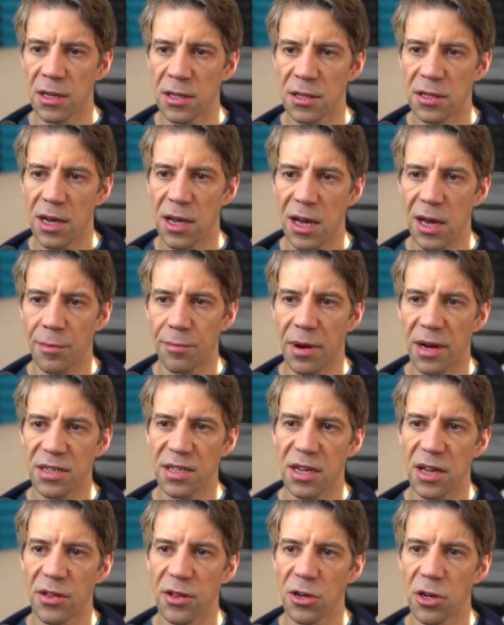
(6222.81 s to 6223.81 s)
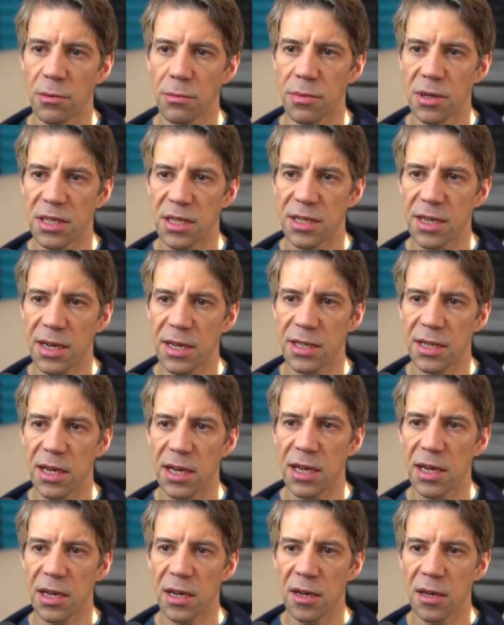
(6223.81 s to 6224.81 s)
Say I passed in the number 6
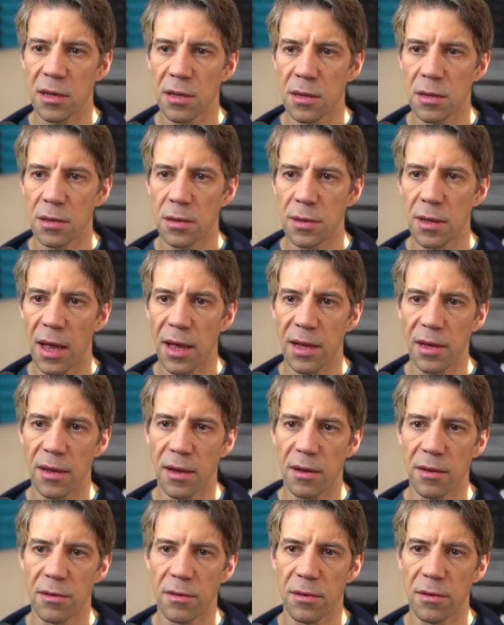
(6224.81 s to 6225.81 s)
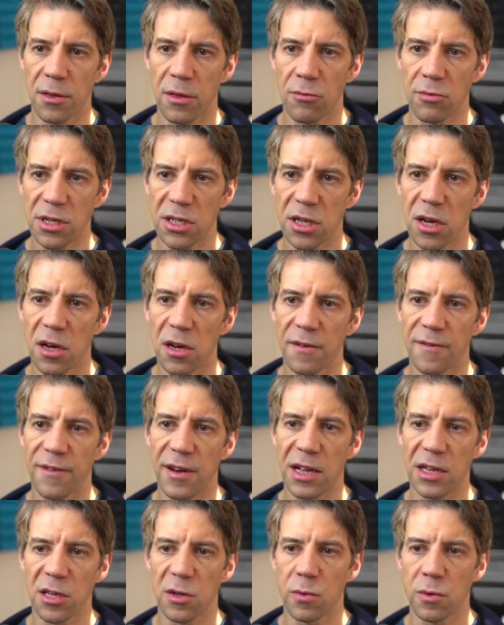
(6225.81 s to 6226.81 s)
here, then the return
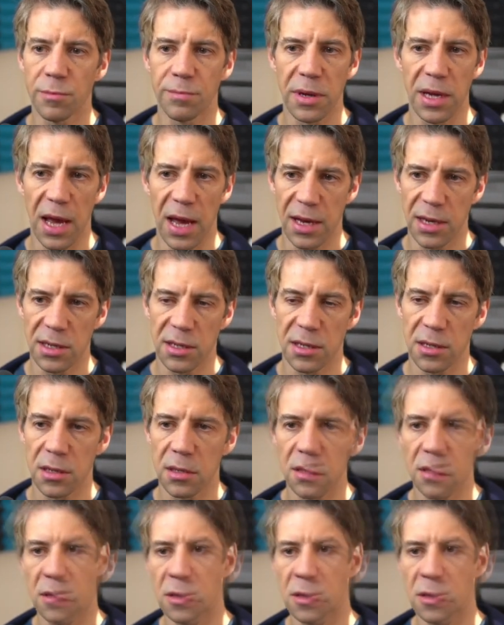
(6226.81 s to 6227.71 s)
value would be 8.